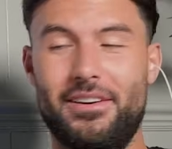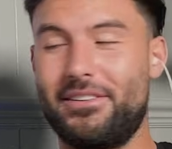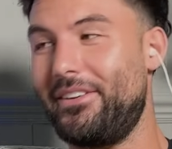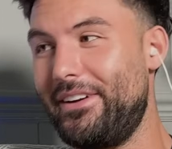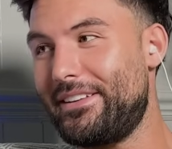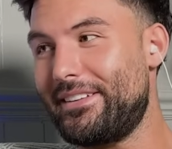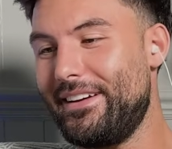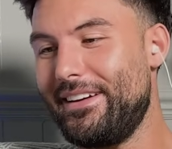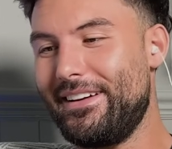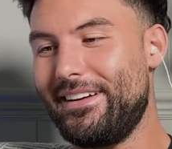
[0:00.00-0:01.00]
Great.
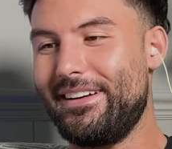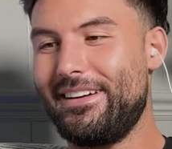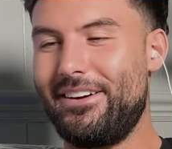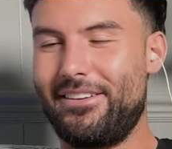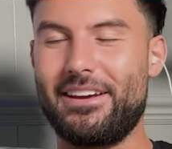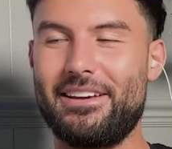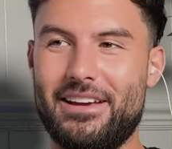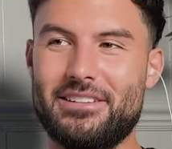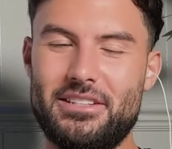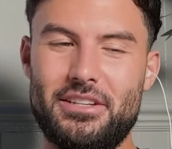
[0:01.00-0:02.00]
Okay,
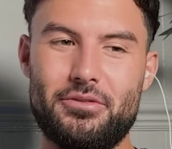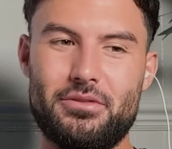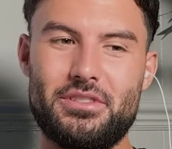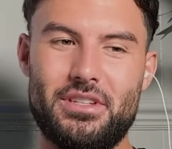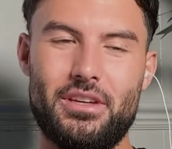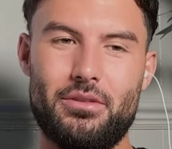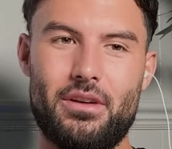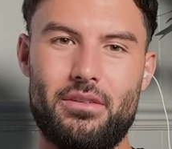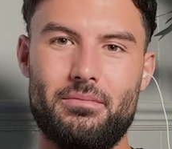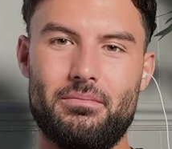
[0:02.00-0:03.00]
yeah. See
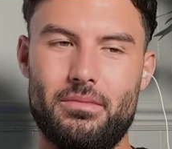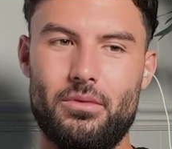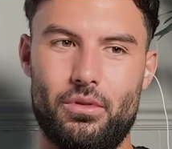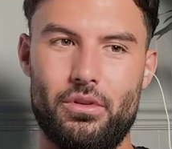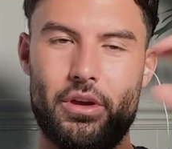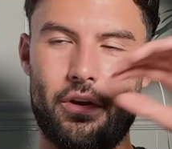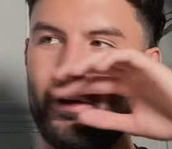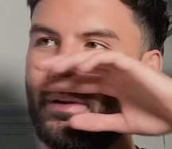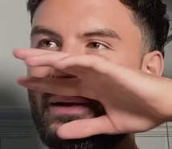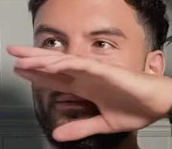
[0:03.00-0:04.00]
you all year
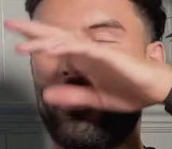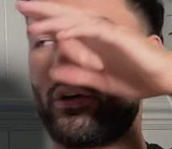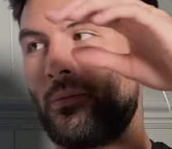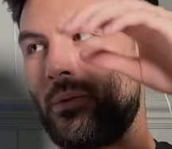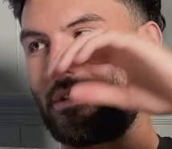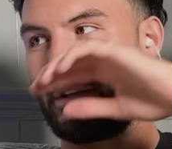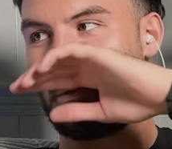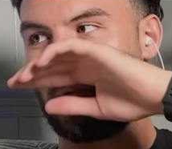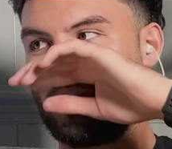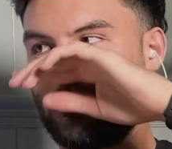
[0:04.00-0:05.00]
and then work out once a year.